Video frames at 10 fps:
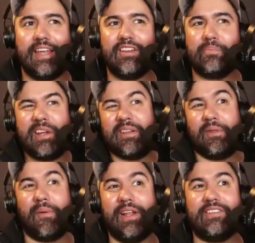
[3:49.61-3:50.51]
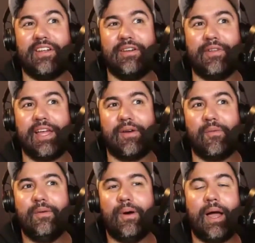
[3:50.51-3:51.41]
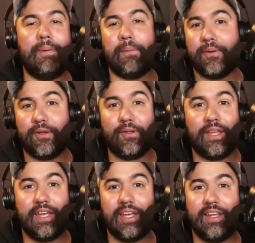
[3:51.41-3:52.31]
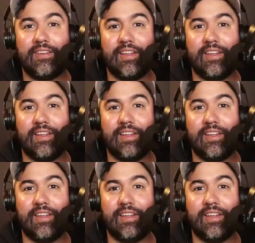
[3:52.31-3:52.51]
just brings up the question of like why people do this.